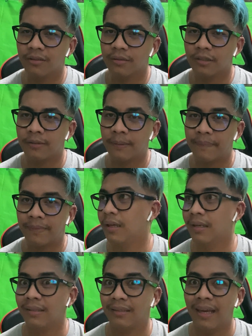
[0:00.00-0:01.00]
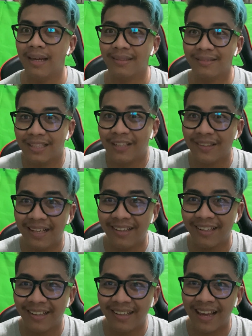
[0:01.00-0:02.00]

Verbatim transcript: Excuse me. And yeah, see you later.